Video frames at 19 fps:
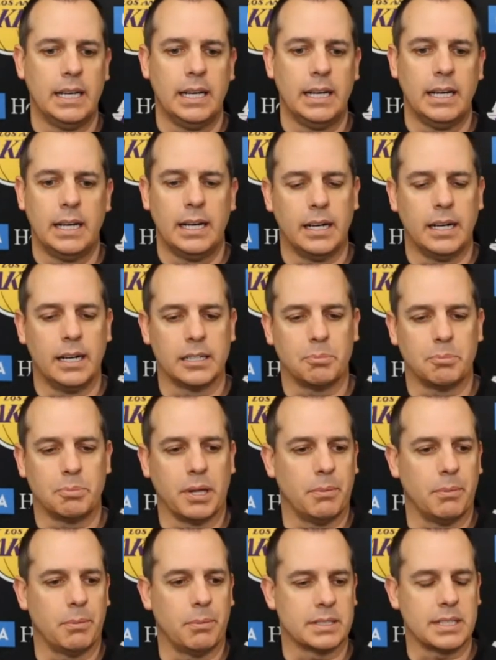uh, to play
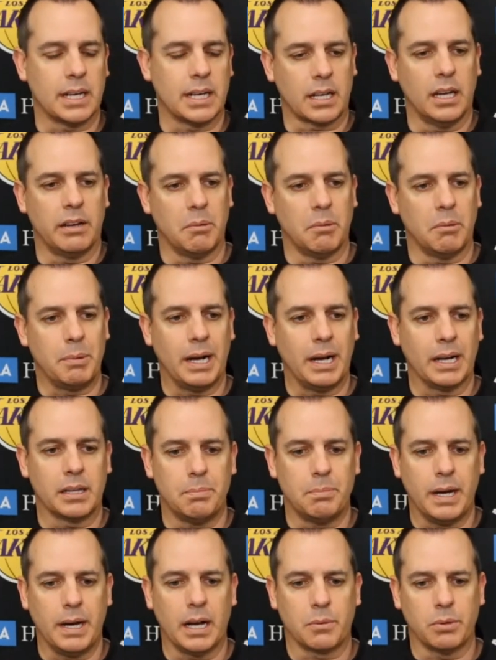him on the second night of back to
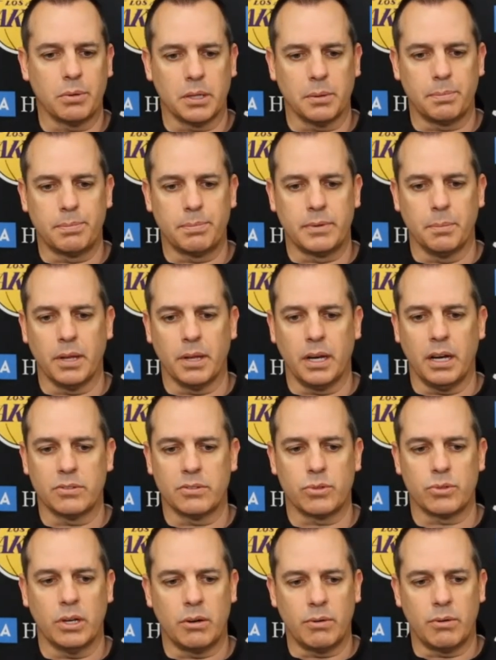back with the, the, playoffs
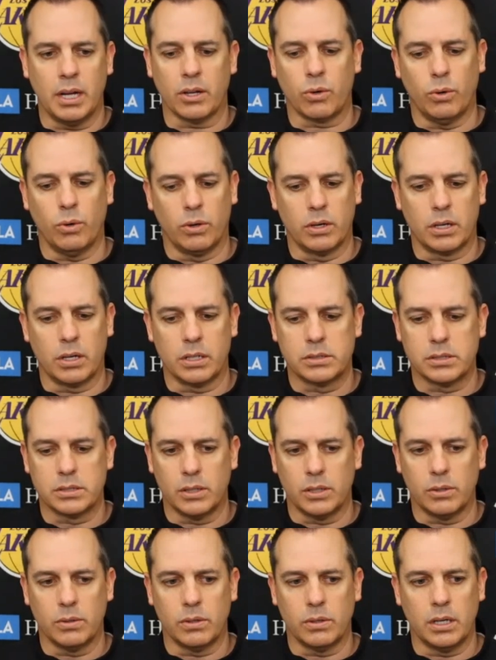right around the corner.
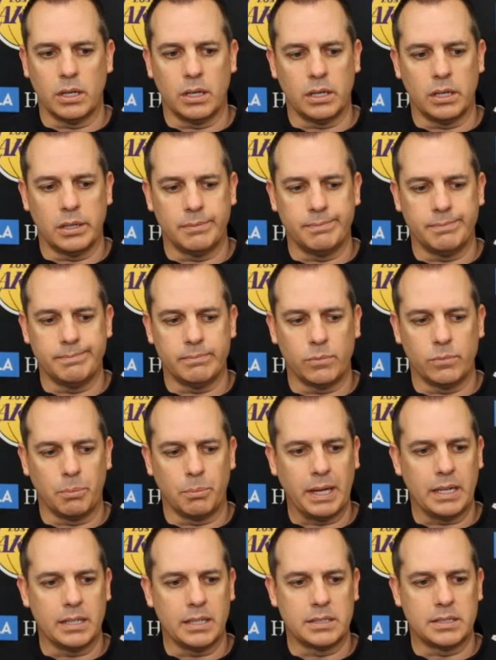So um, we
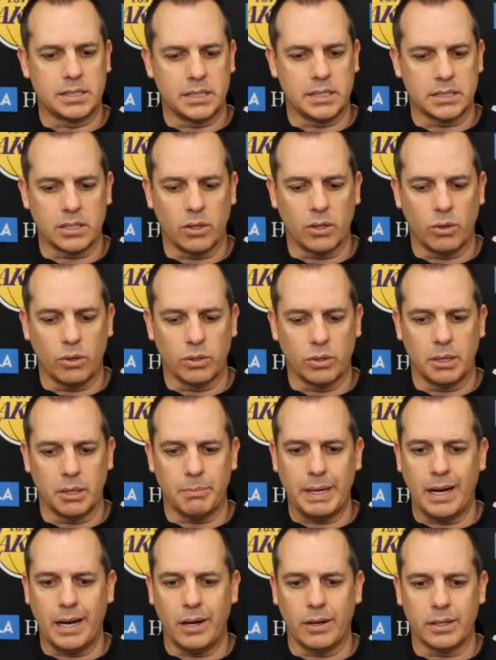made the decision to hold him
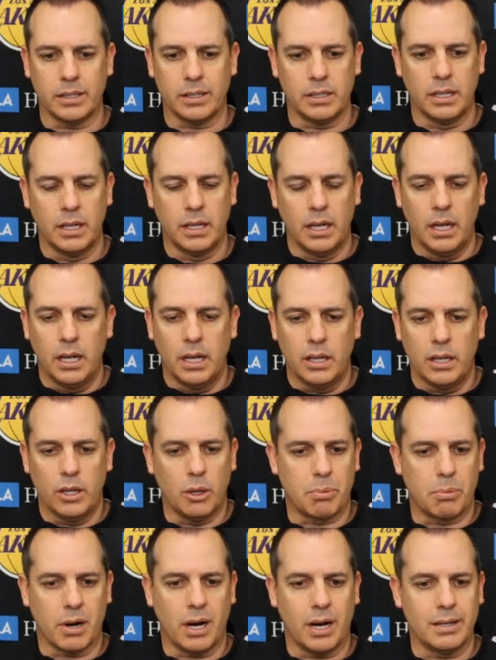out. And, you know,
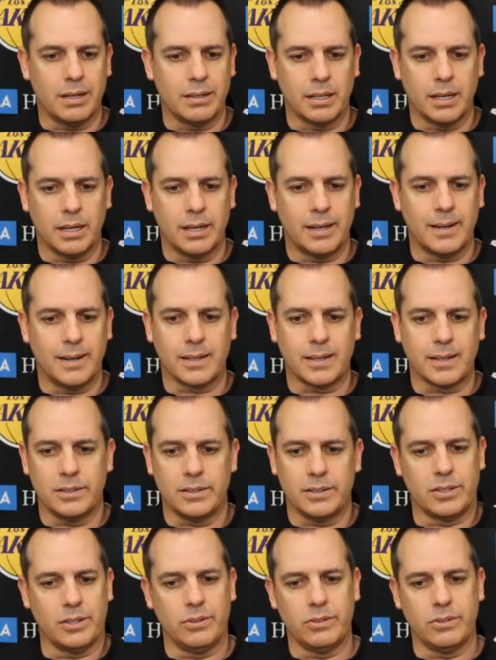Bron uh,
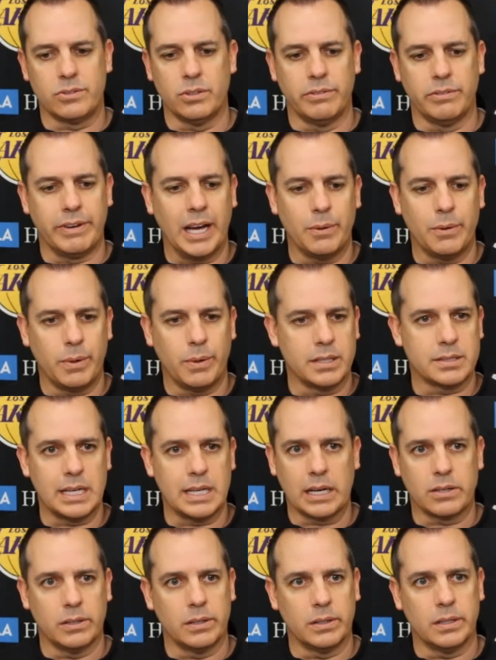continues to evaluate his
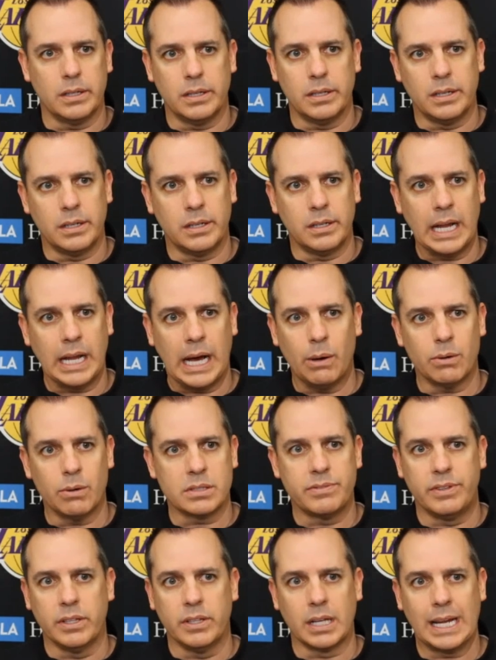ankle uh, and how it's
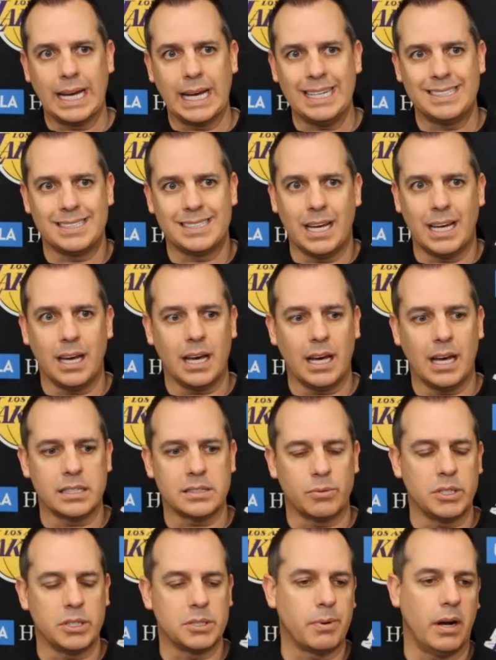feeling each day as it
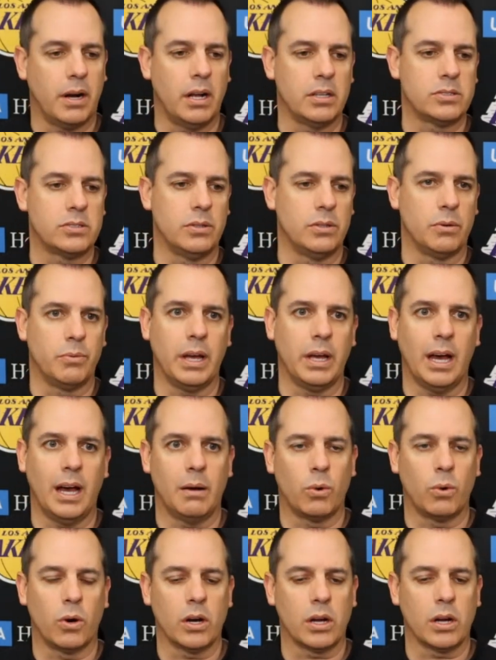responds to the rehab
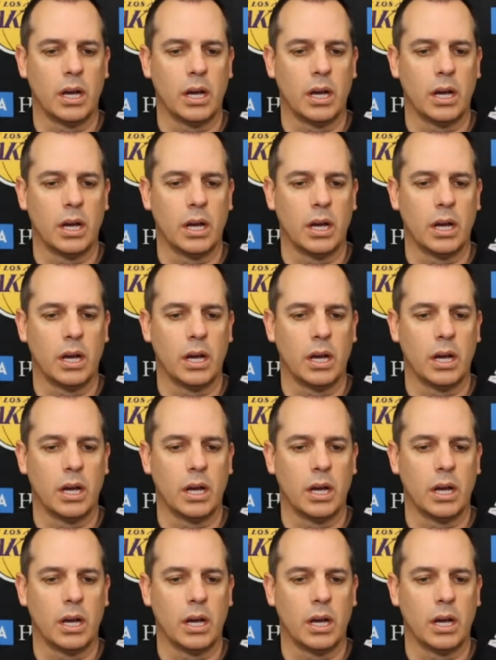work.